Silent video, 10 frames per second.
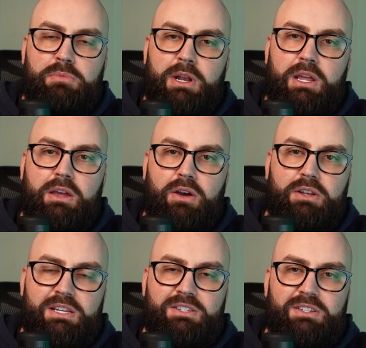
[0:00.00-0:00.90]
your money on
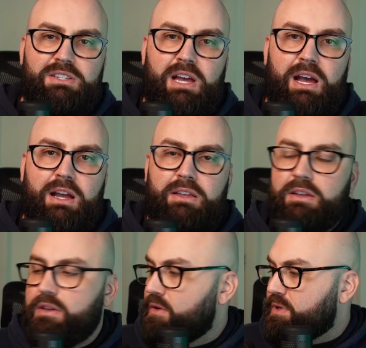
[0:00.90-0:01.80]
Tesla stock
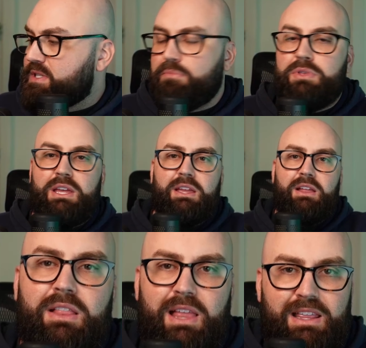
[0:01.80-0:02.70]
with something
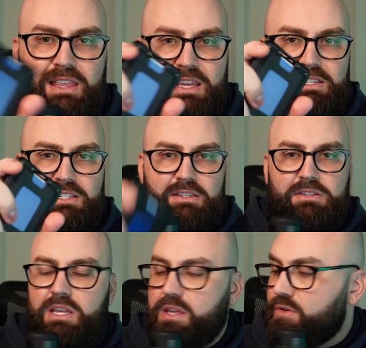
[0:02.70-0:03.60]
like this
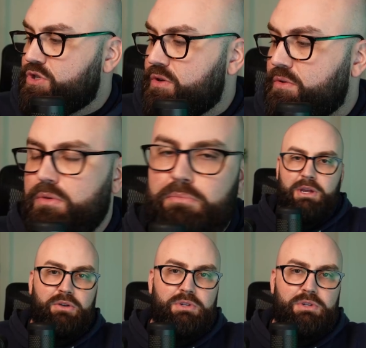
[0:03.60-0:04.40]
to yield you bigger